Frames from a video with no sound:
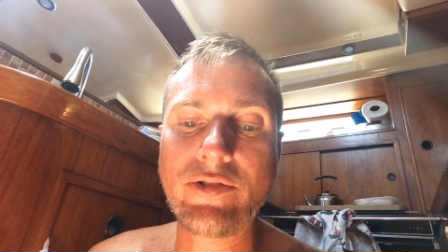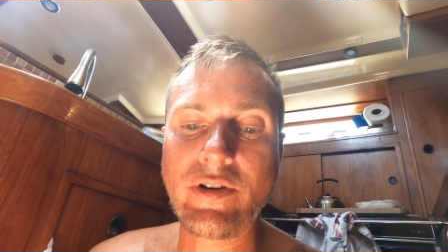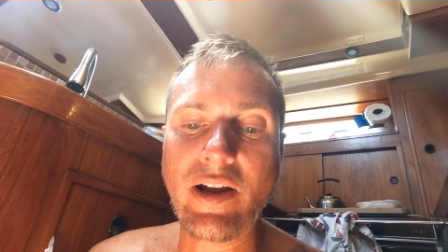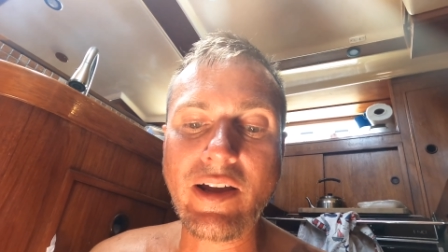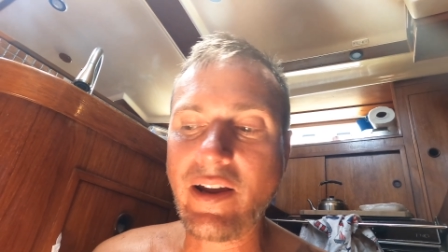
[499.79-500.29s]
They're
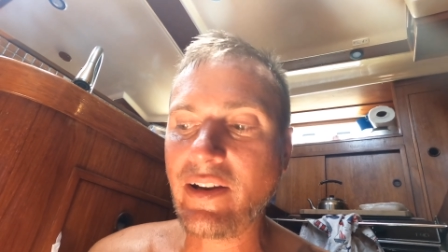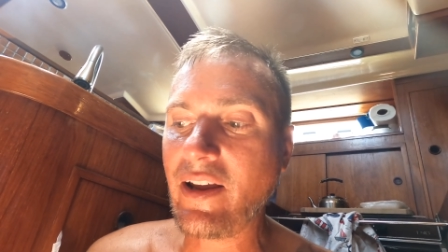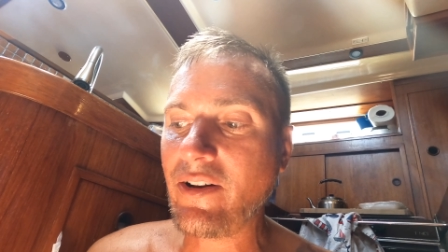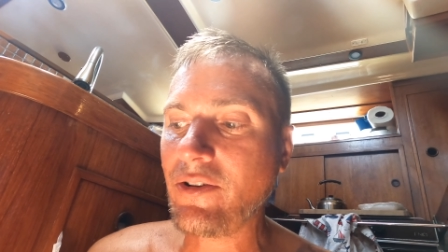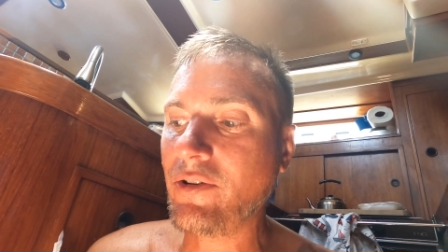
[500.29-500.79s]
not
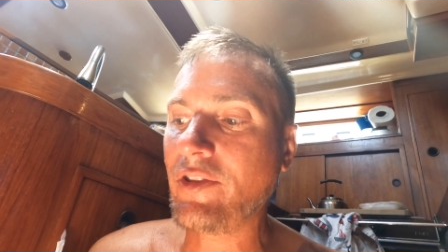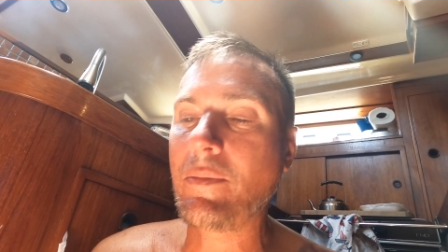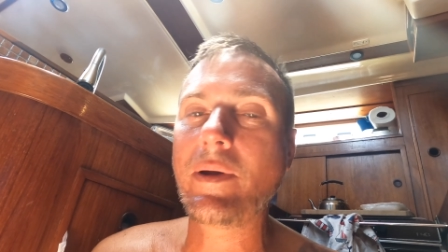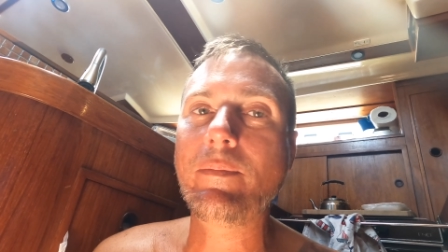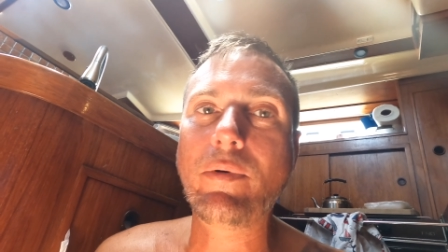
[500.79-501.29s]
identical. They
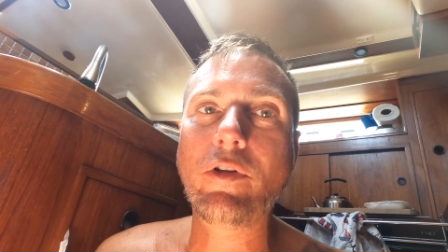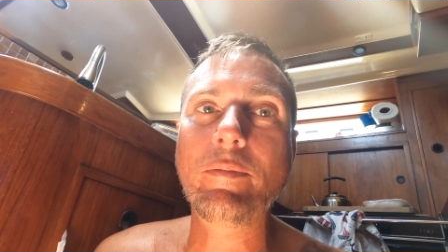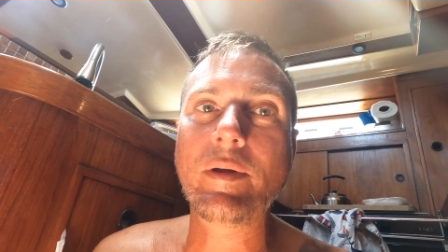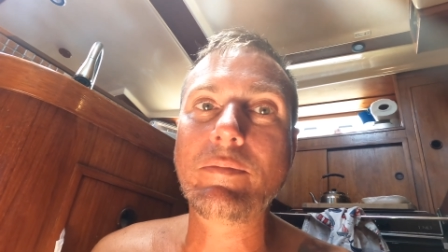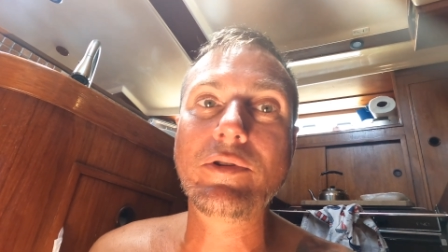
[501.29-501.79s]
might
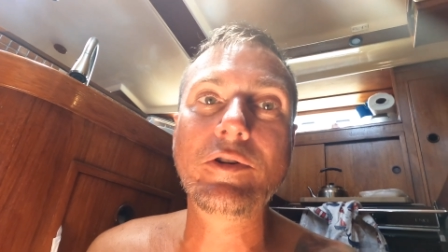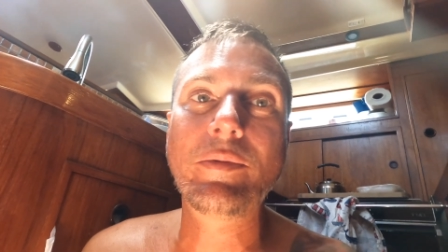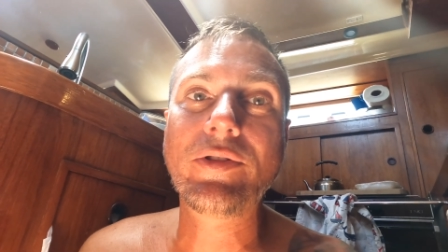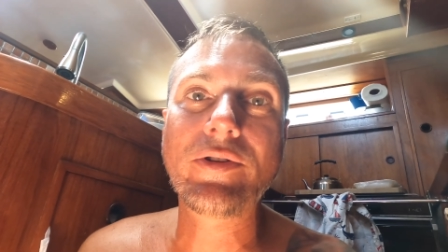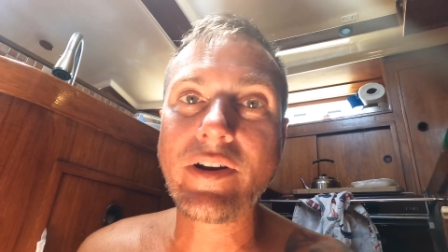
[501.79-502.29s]
both be blue,
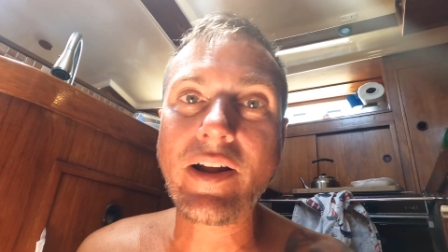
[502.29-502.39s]
but they're